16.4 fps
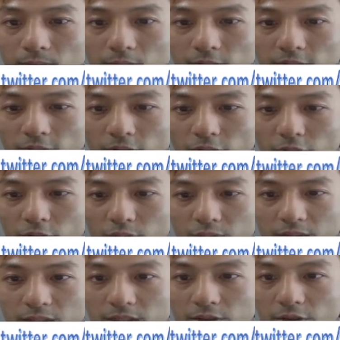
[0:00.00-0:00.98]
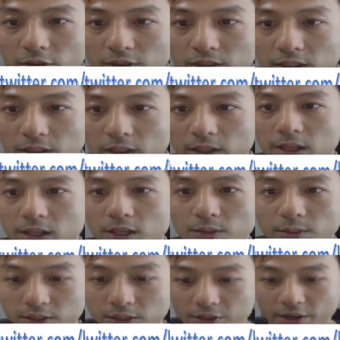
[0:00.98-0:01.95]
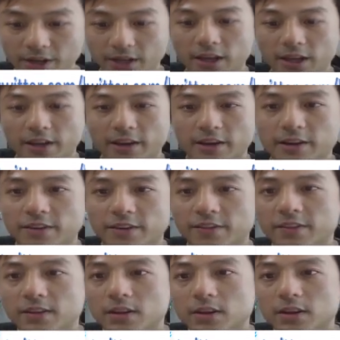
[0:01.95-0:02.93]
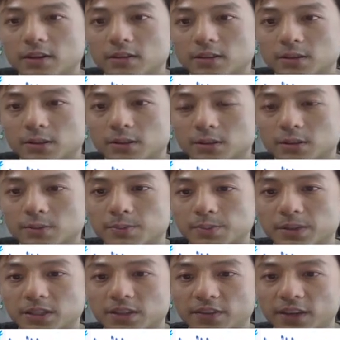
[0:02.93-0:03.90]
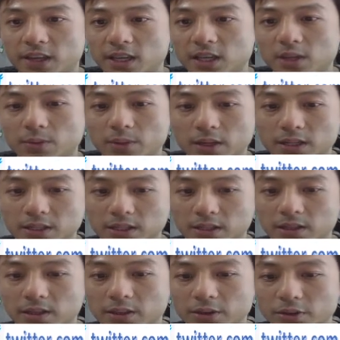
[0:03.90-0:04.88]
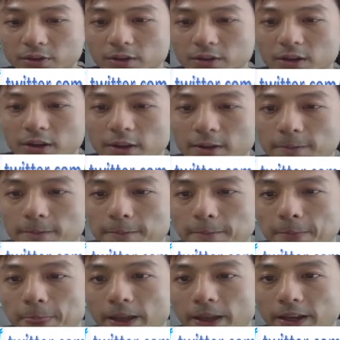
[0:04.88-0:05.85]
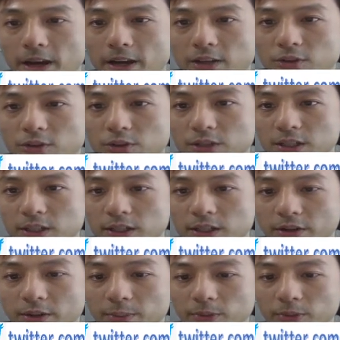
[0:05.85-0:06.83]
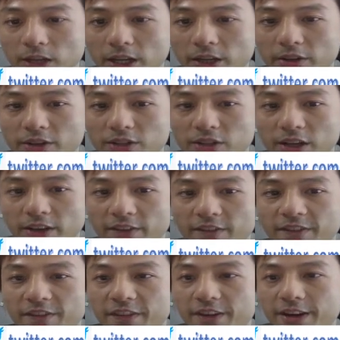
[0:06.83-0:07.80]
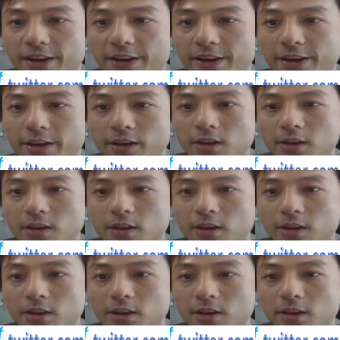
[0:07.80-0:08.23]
for you to search on certain keywords, right? Like specific keywords, like are used in the crypto language, like FUD